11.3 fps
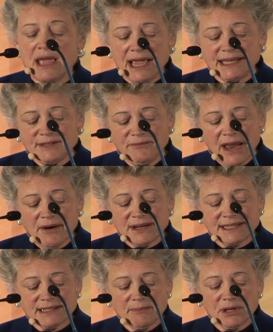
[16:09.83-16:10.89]
is very
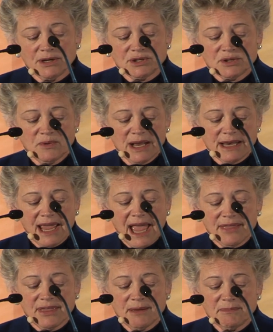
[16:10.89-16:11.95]
similar to what
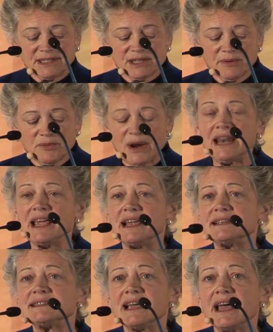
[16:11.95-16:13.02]
Kathy Mazzarelli
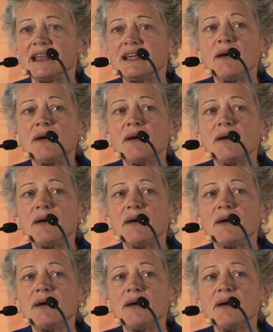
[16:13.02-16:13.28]
said